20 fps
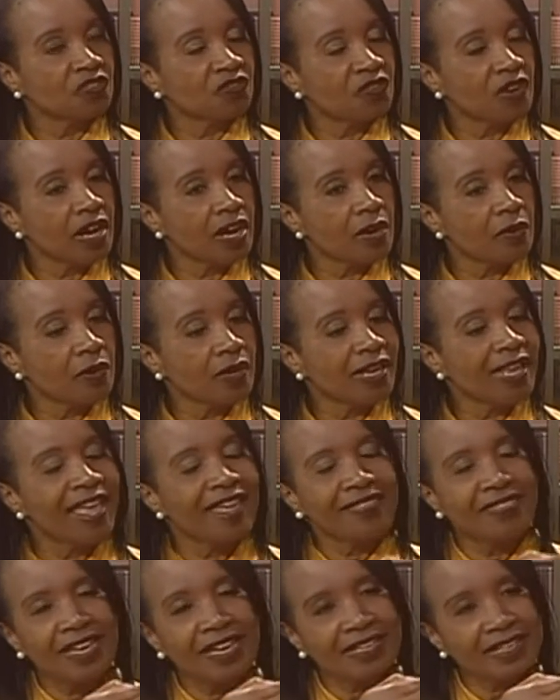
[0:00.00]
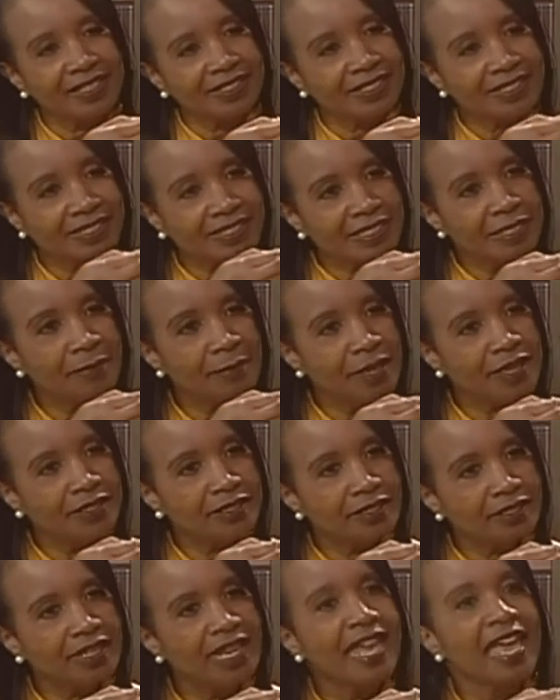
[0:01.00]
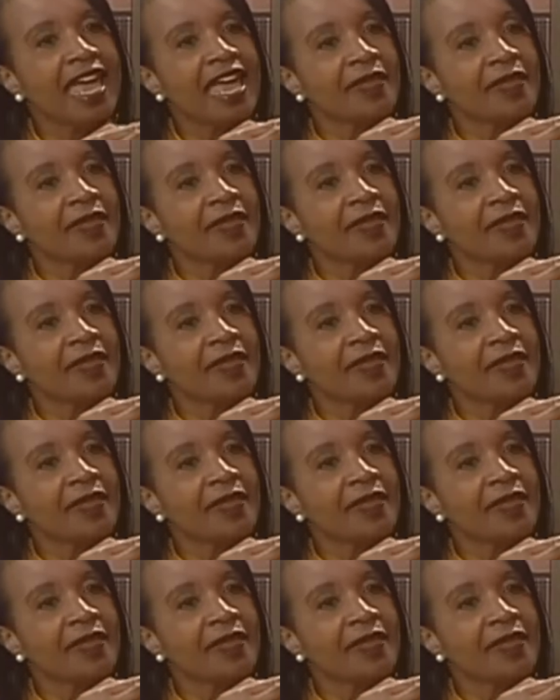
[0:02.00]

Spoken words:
firing, that gets cemented,